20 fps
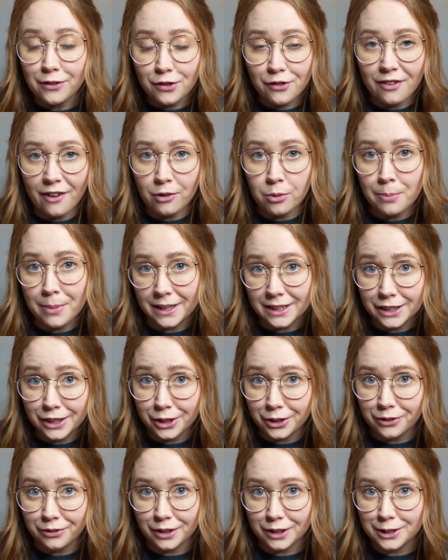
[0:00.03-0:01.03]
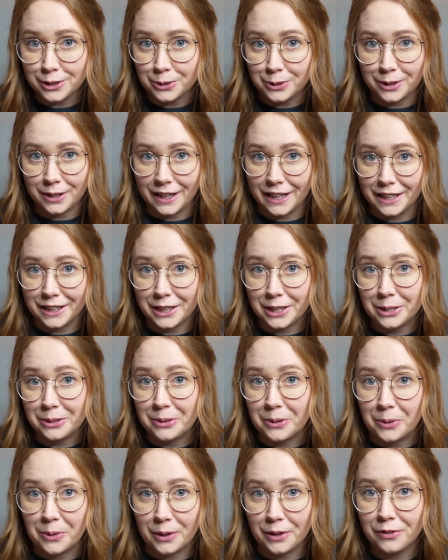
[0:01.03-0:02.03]
you've ever been to Universal Orlando,
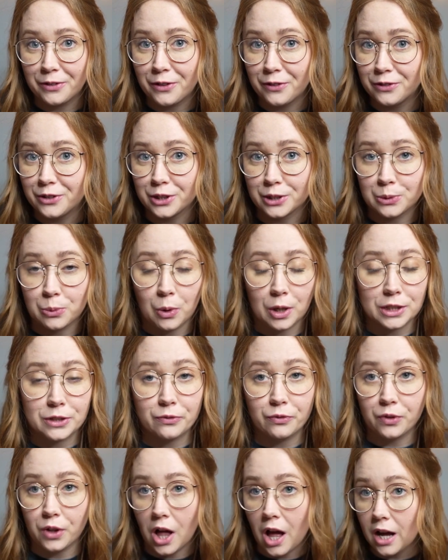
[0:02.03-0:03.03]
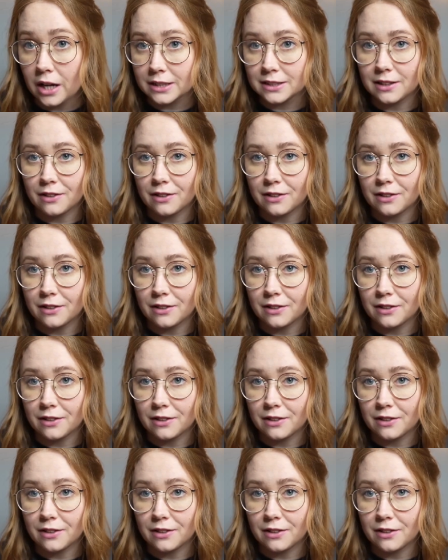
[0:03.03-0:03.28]
or if you've just watched vlogs